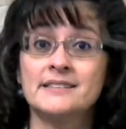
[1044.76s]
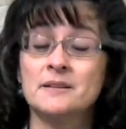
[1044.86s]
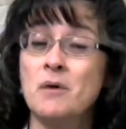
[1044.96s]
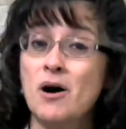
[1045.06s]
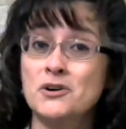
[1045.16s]

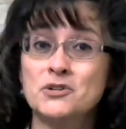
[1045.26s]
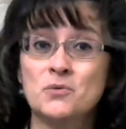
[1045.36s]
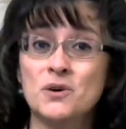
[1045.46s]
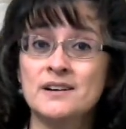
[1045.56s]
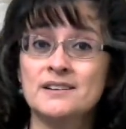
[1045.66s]
some harsh
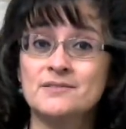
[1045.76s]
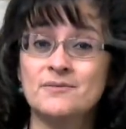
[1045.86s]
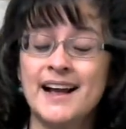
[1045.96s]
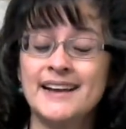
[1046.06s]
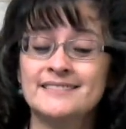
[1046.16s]
words,
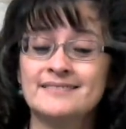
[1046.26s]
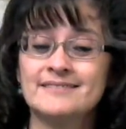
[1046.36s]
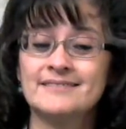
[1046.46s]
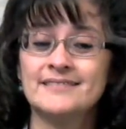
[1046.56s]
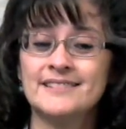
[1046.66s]
right?
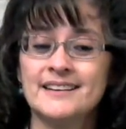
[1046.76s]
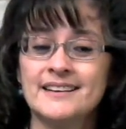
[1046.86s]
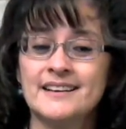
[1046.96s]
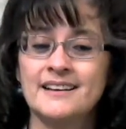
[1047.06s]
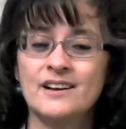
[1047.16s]

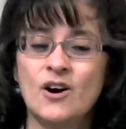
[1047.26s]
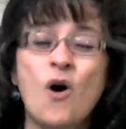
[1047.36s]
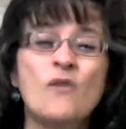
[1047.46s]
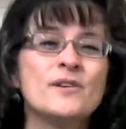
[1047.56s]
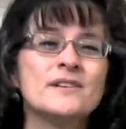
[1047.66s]

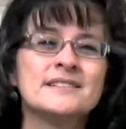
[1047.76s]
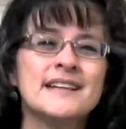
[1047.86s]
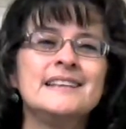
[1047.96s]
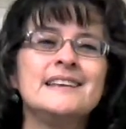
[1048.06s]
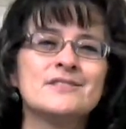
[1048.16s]
Over
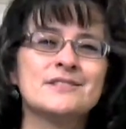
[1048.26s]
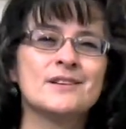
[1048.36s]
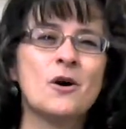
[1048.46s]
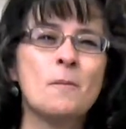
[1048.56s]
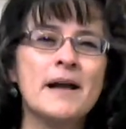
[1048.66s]
10 years
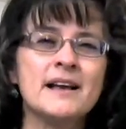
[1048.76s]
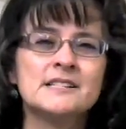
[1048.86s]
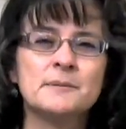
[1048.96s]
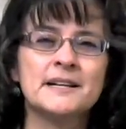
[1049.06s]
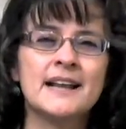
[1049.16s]
ago, my
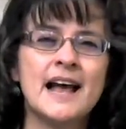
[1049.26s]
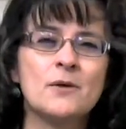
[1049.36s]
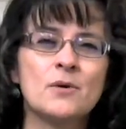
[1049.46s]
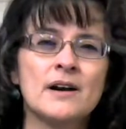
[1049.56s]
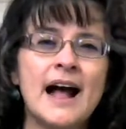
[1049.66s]
husband and I
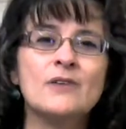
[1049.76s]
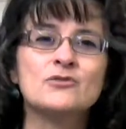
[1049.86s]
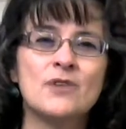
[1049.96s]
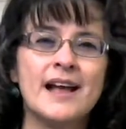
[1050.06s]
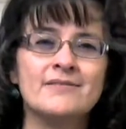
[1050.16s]
were out
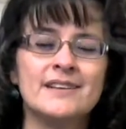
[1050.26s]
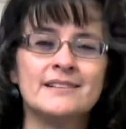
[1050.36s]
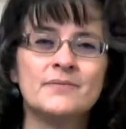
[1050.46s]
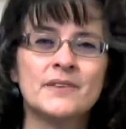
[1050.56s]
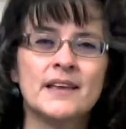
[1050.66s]
driving
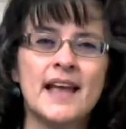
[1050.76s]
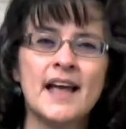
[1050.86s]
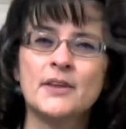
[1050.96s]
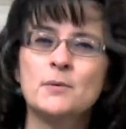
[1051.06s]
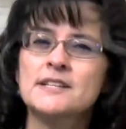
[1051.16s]

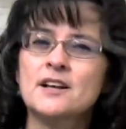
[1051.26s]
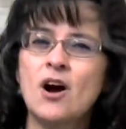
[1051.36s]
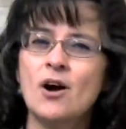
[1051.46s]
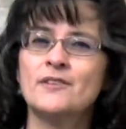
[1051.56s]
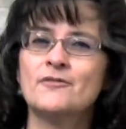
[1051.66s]
and there was a
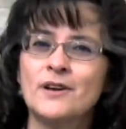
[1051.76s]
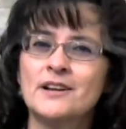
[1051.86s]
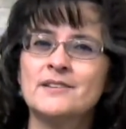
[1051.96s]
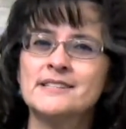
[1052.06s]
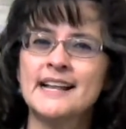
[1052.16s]
car in front
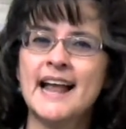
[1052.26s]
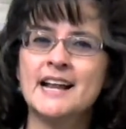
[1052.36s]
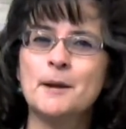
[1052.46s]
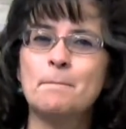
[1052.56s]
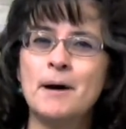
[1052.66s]
of us that
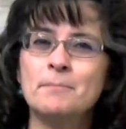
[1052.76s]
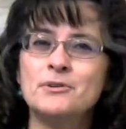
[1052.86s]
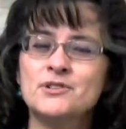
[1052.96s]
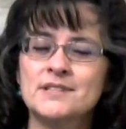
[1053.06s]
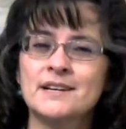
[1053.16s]
had a
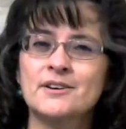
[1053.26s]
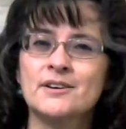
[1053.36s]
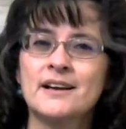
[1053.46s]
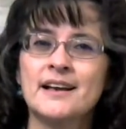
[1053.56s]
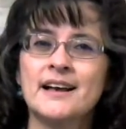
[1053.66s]
bumper
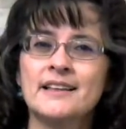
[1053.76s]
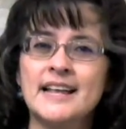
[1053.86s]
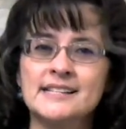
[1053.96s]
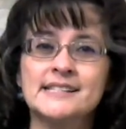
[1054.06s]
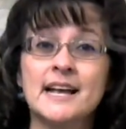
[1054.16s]
sticker
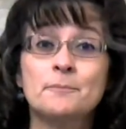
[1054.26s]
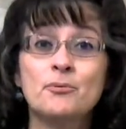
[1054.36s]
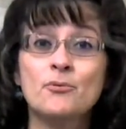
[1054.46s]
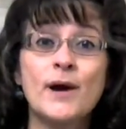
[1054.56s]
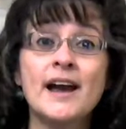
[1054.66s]
that said,
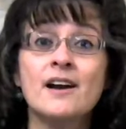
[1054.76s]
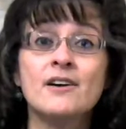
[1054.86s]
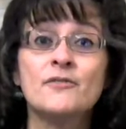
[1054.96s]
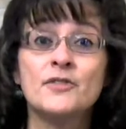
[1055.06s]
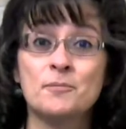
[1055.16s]
Prayer
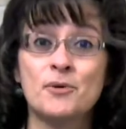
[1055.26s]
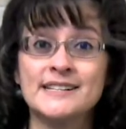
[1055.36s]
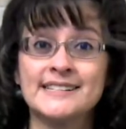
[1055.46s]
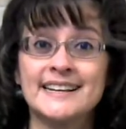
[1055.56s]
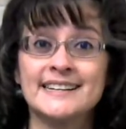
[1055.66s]
for the
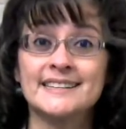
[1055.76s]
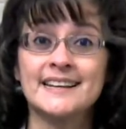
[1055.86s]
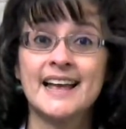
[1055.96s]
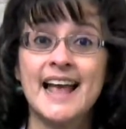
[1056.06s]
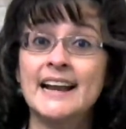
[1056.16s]
President.
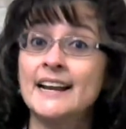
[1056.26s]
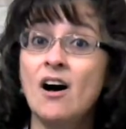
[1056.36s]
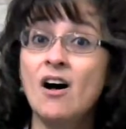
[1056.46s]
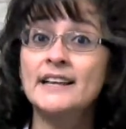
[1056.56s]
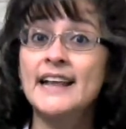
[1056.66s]
And it,
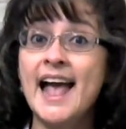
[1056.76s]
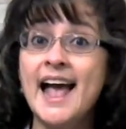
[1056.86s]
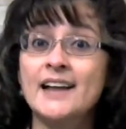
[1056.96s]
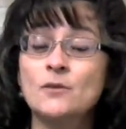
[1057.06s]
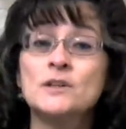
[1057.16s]
all it
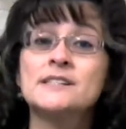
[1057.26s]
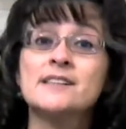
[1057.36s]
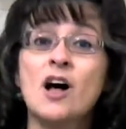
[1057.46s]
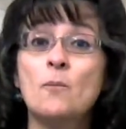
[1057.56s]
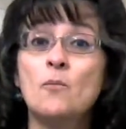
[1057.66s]
had was
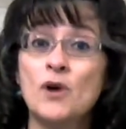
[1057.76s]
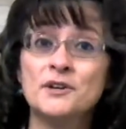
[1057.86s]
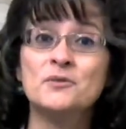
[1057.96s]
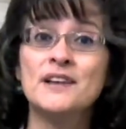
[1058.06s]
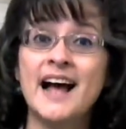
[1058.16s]
Psalm
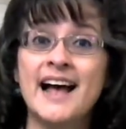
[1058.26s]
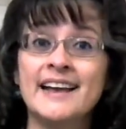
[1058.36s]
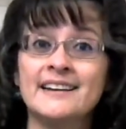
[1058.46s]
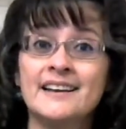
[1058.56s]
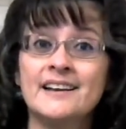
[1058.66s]

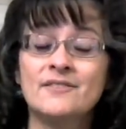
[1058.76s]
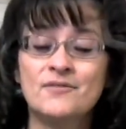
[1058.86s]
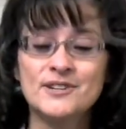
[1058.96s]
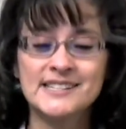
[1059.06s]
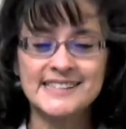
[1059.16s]
109,
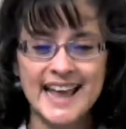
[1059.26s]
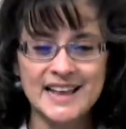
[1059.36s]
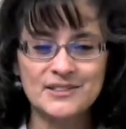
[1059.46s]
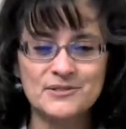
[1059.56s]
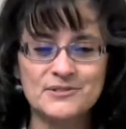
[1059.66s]
verses
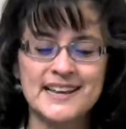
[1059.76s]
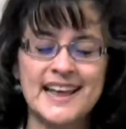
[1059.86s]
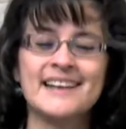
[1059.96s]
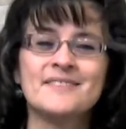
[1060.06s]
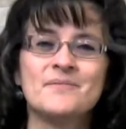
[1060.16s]
8 through
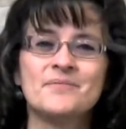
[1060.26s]
10.